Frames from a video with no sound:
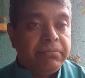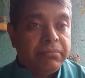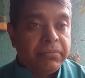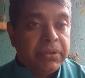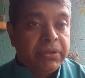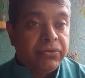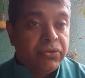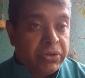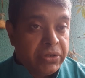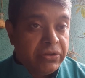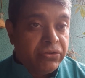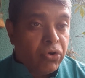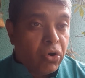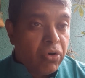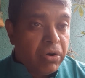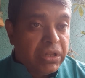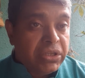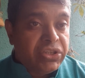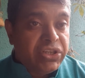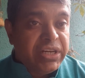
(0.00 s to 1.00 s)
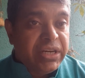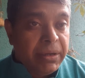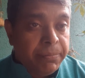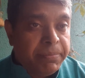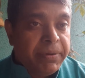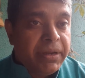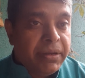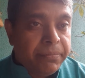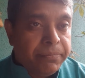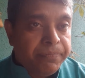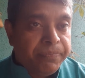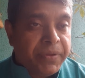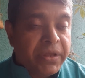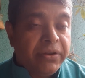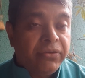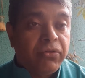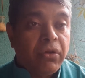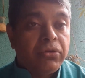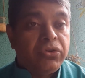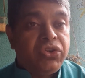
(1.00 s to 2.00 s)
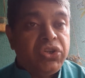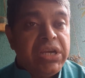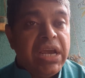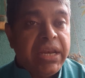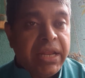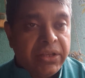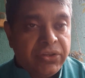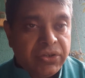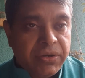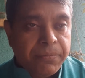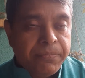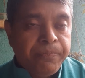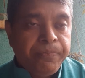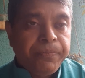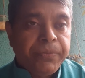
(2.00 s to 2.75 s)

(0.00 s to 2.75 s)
it's not only GDP, it is also GNH.